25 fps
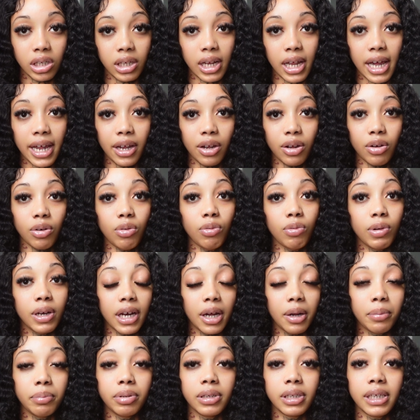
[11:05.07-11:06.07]
Like, when
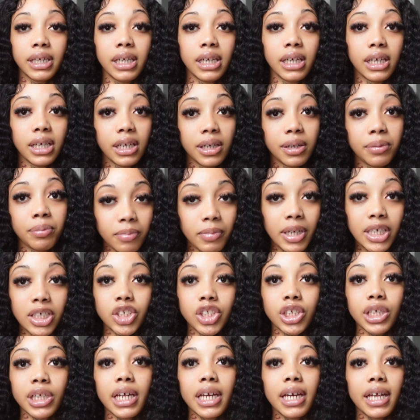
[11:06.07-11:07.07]
I'm bleeding, make
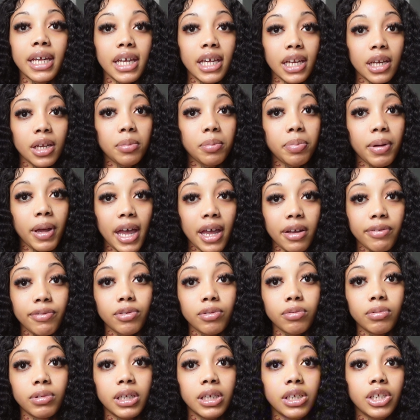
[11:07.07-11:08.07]
sure you get a heating pack for
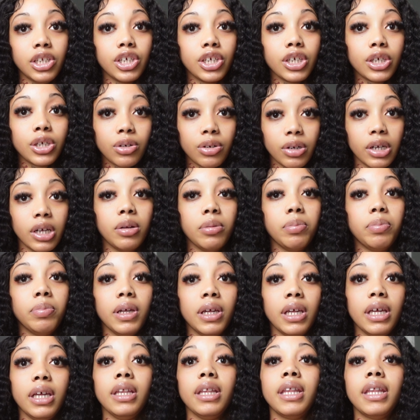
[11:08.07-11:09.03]
when you're cramping.